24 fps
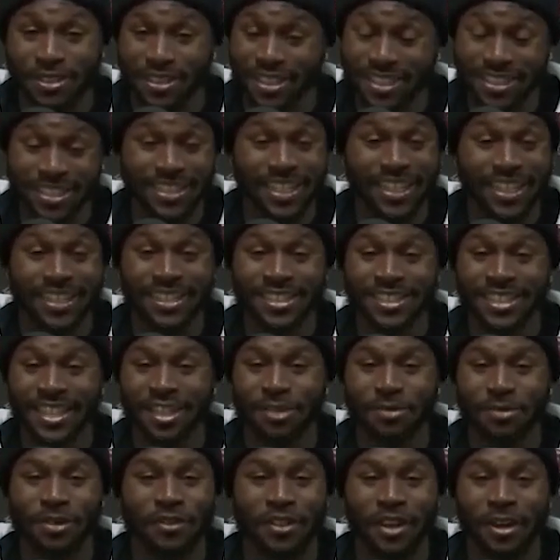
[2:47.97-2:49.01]
this is, this day
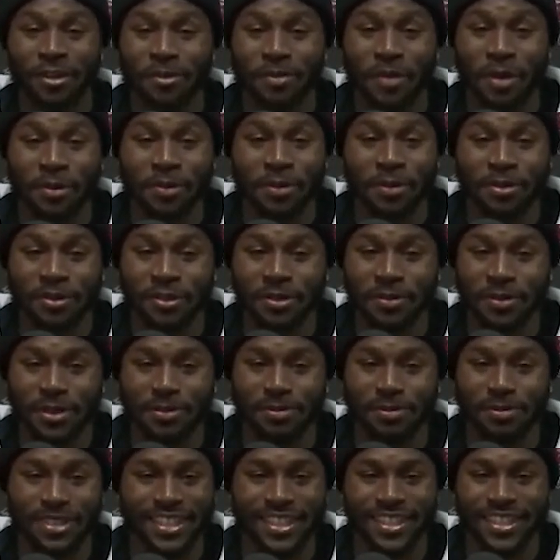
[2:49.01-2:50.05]
gonna be forever memorable for me
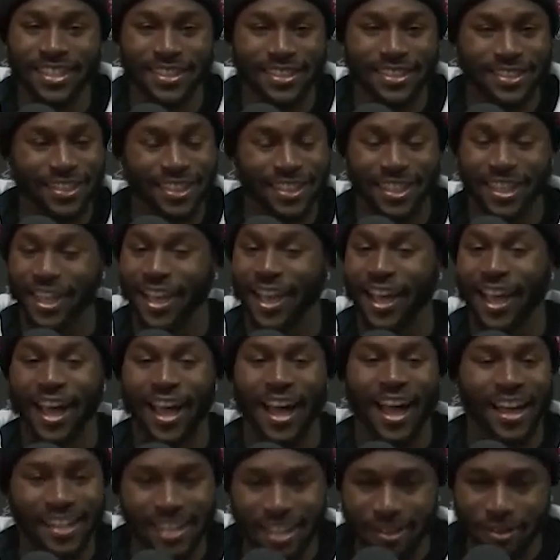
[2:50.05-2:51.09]
because
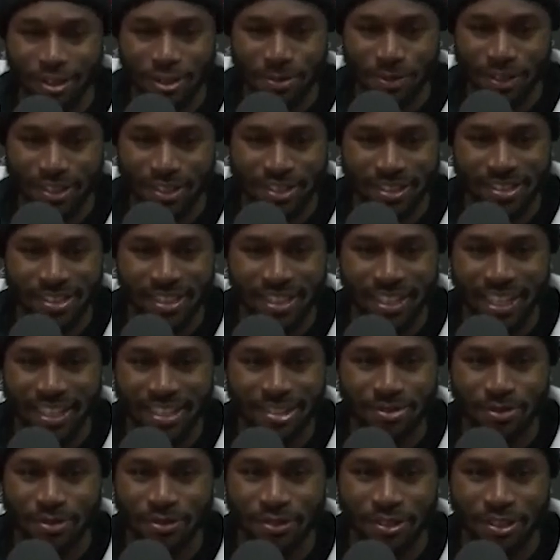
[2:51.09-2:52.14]
I never experienced anything like this
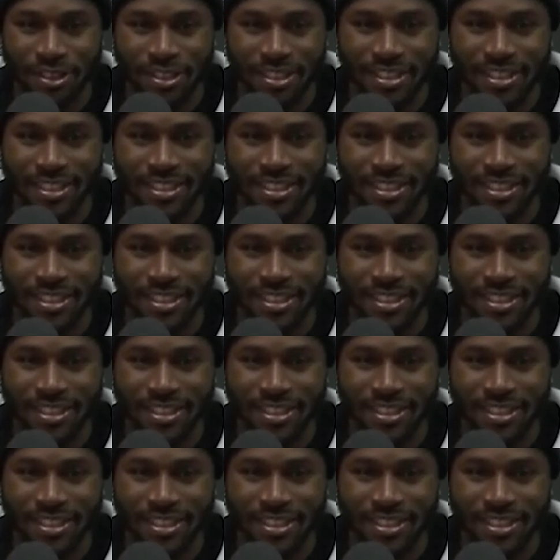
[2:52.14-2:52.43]
before.